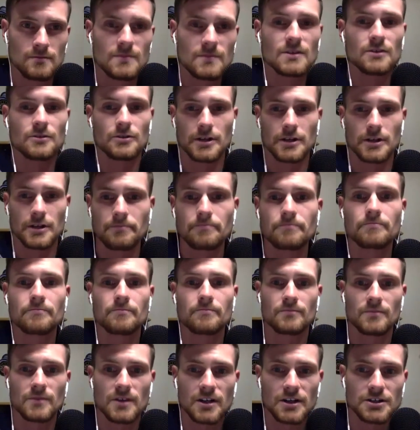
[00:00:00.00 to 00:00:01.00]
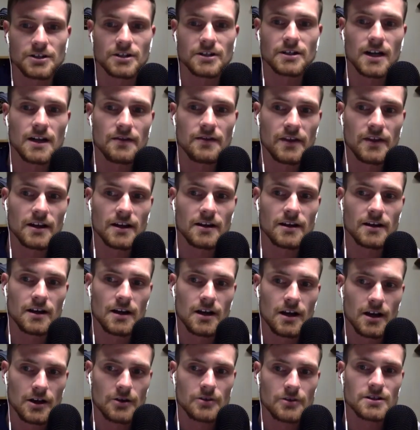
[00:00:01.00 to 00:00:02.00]
Okay, gotcha. And then
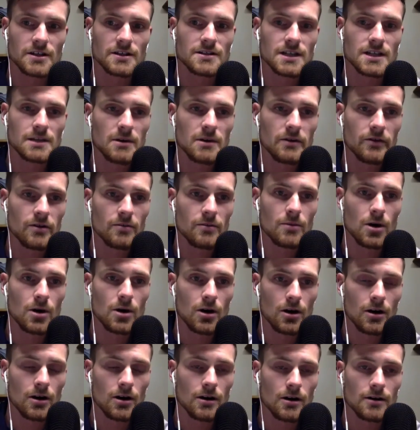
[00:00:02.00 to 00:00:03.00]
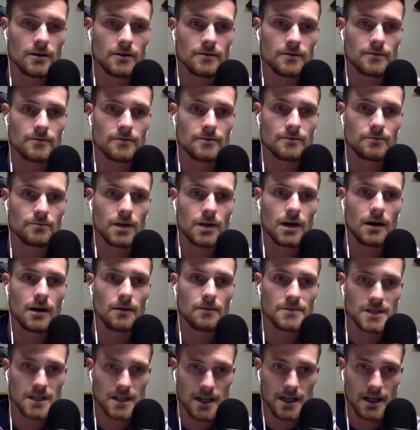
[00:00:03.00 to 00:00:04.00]
you said some of them are
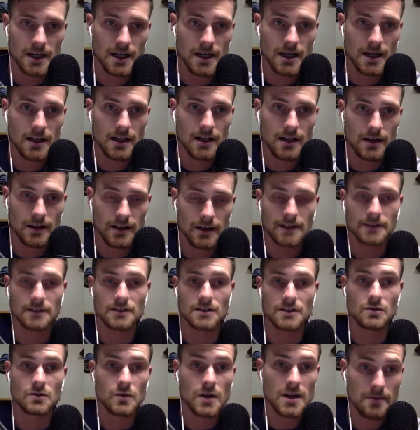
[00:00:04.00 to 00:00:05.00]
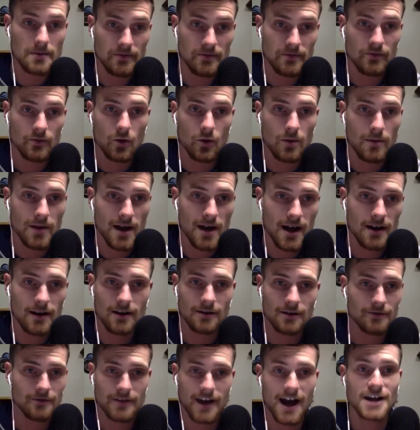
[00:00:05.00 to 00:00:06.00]
pumped in like the sweep format
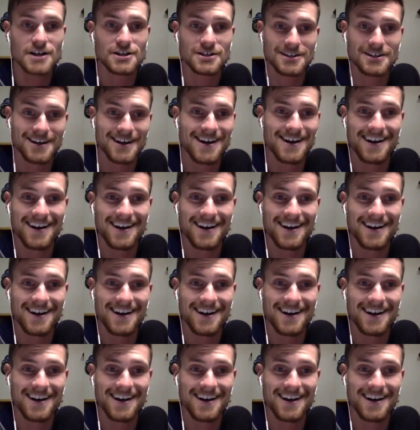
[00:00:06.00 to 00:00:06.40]
or fashion.